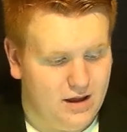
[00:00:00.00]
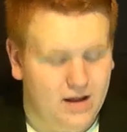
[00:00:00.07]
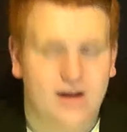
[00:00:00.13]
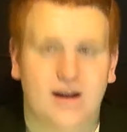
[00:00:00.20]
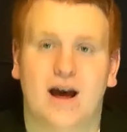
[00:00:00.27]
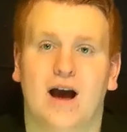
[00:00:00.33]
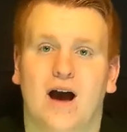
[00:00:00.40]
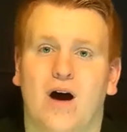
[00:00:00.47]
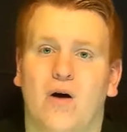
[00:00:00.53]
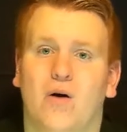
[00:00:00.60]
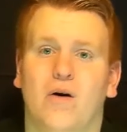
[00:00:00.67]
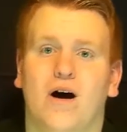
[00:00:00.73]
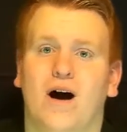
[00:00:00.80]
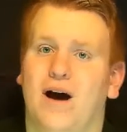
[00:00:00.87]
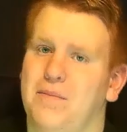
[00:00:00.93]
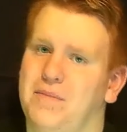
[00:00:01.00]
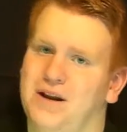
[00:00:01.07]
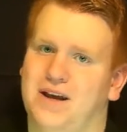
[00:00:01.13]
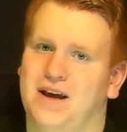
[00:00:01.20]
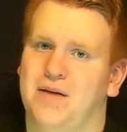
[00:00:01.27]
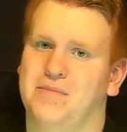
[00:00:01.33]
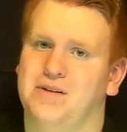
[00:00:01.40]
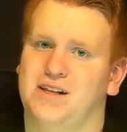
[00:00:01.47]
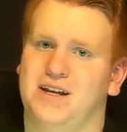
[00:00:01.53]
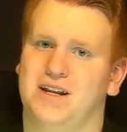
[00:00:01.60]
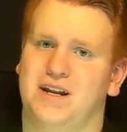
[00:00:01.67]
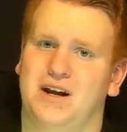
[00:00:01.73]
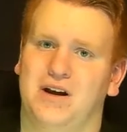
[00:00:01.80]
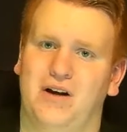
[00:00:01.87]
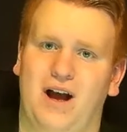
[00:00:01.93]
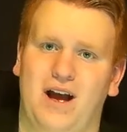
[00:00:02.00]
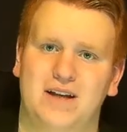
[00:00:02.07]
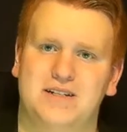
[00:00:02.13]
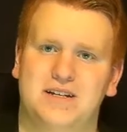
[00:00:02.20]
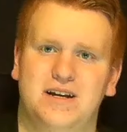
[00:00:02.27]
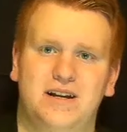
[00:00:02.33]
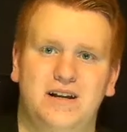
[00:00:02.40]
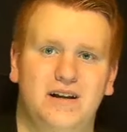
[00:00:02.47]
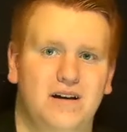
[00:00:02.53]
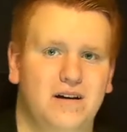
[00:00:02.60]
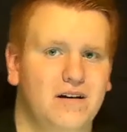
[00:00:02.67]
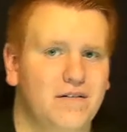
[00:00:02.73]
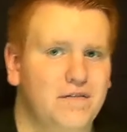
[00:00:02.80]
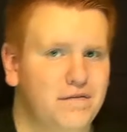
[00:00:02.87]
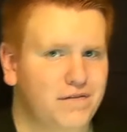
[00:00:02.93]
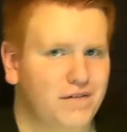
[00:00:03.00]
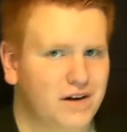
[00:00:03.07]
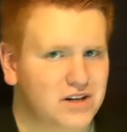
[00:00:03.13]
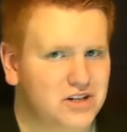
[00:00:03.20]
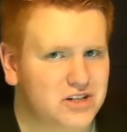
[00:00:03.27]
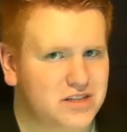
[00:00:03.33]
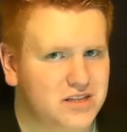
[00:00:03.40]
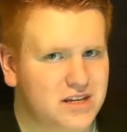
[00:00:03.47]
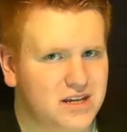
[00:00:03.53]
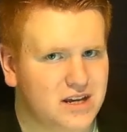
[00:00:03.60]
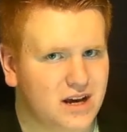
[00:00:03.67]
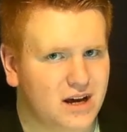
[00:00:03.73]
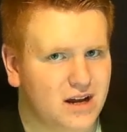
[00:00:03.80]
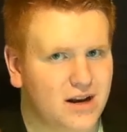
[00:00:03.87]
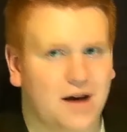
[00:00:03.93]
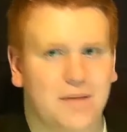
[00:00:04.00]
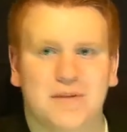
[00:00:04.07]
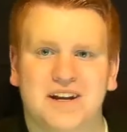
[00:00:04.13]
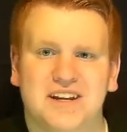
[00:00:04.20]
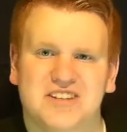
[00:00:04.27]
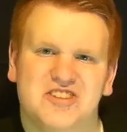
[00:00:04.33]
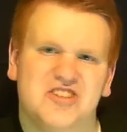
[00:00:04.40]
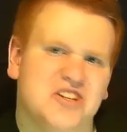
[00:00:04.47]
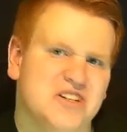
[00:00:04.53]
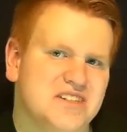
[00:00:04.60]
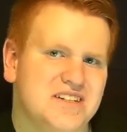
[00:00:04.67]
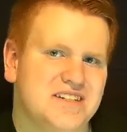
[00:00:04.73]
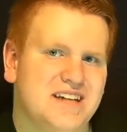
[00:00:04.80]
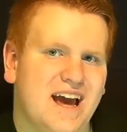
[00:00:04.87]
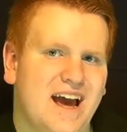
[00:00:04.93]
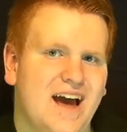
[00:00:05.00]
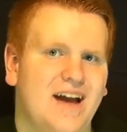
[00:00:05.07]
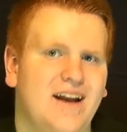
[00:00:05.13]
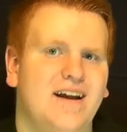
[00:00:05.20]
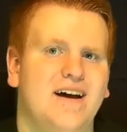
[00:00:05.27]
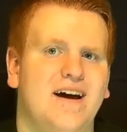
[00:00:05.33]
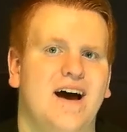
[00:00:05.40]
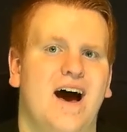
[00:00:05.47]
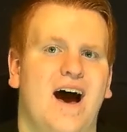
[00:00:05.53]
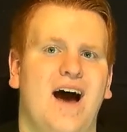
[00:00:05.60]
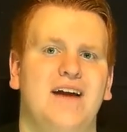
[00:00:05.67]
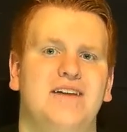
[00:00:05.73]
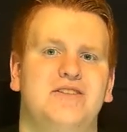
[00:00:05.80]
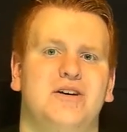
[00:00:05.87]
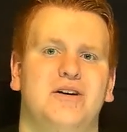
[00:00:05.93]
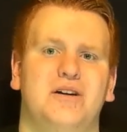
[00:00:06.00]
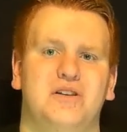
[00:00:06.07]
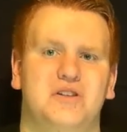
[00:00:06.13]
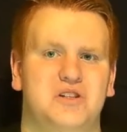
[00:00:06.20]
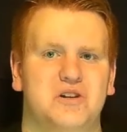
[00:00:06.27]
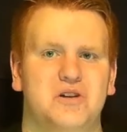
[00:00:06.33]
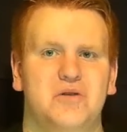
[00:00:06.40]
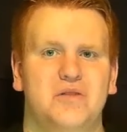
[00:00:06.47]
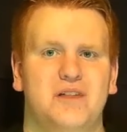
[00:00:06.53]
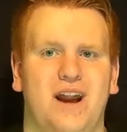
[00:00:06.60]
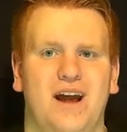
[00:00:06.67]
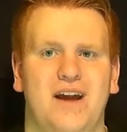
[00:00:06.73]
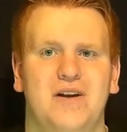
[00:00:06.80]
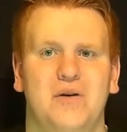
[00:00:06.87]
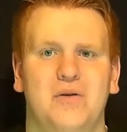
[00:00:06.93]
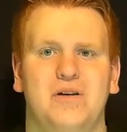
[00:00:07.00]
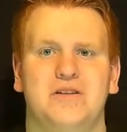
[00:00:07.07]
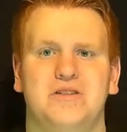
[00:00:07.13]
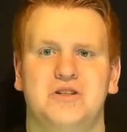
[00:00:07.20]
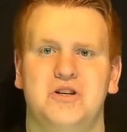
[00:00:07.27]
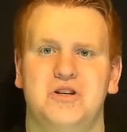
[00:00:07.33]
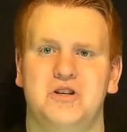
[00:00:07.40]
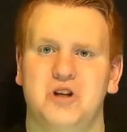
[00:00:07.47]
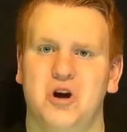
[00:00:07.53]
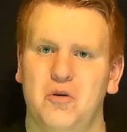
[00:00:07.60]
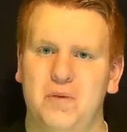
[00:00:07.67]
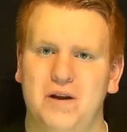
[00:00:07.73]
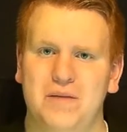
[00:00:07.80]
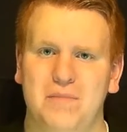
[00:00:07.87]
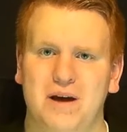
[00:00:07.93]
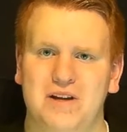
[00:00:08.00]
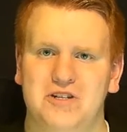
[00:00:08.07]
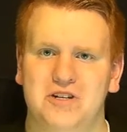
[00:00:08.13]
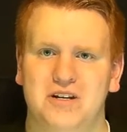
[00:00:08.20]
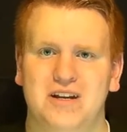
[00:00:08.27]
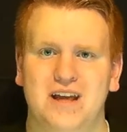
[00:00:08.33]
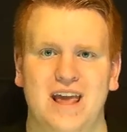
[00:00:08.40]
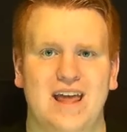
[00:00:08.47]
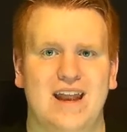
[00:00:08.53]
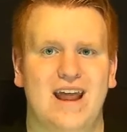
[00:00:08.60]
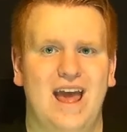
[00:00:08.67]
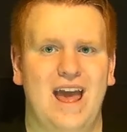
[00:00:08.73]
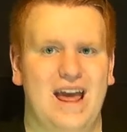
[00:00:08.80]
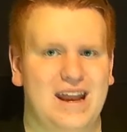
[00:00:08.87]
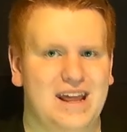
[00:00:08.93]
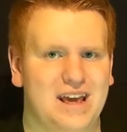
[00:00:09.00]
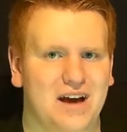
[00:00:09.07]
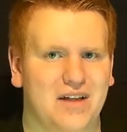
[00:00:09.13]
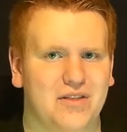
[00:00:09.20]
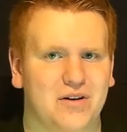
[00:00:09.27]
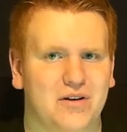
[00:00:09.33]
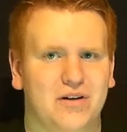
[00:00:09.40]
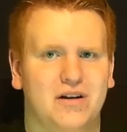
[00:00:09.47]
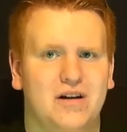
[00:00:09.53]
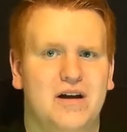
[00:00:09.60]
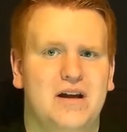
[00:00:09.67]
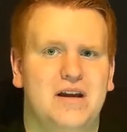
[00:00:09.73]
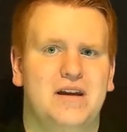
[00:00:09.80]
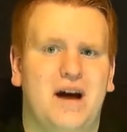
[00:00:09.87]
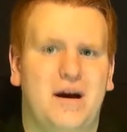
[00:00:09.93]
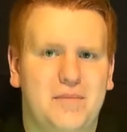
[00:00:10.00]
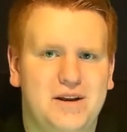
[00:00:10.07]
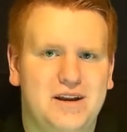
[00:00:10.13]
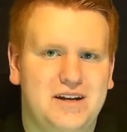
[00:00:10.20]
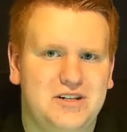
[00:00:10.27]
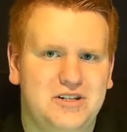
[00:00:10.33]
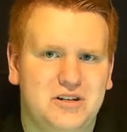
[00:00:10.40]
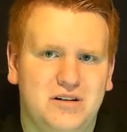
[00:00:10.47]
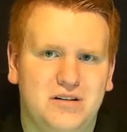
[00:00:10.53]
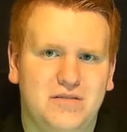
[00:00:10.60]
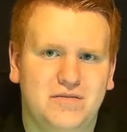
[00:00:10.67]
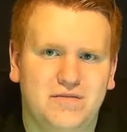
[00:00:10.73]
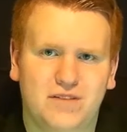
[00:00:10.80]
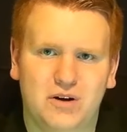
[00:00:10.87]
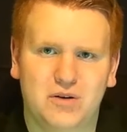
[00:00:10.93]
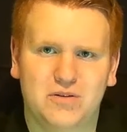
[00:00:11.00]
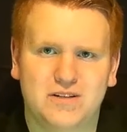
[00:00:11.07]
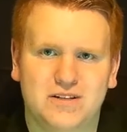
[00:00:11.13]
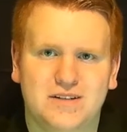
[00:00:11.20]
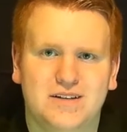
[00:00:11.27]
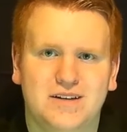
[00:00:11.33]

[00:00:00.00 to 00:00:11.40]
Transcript: Now, I'm going to come clean here. I did fudge the nominees just a tad. I took two that I noticed nobody mentioned in any other nomination vote.